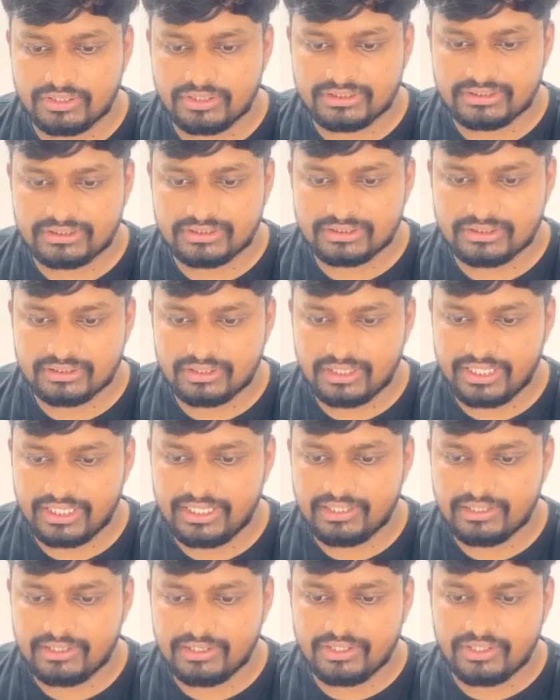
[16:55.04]
this, right?
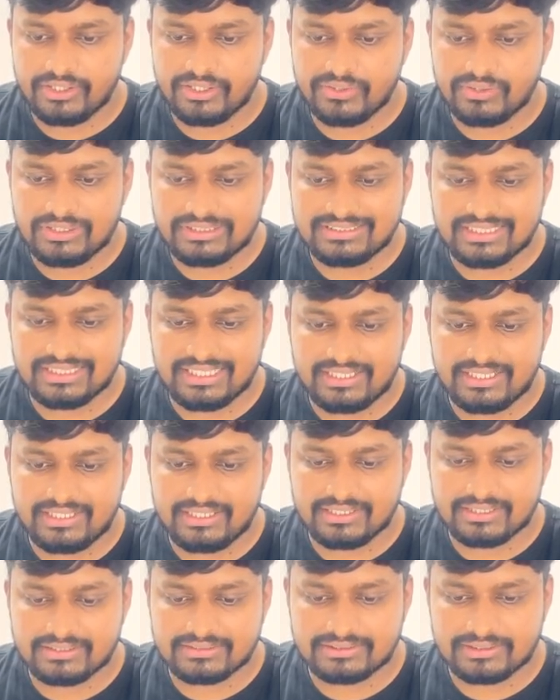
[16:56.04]
You will select a
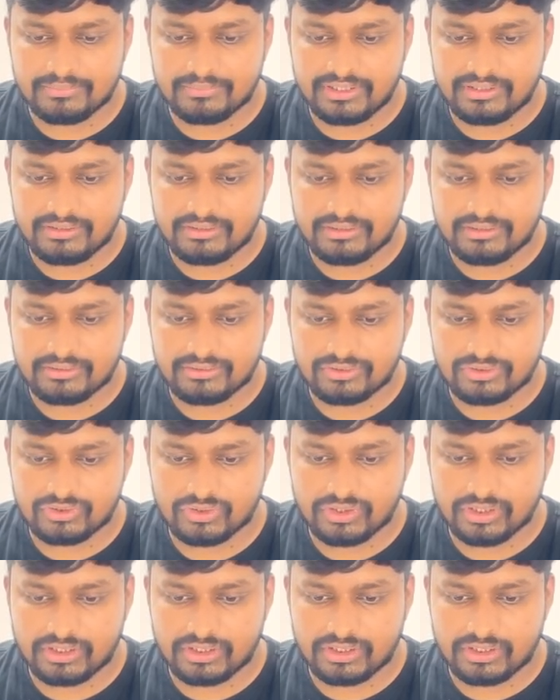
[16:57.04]
customer. So the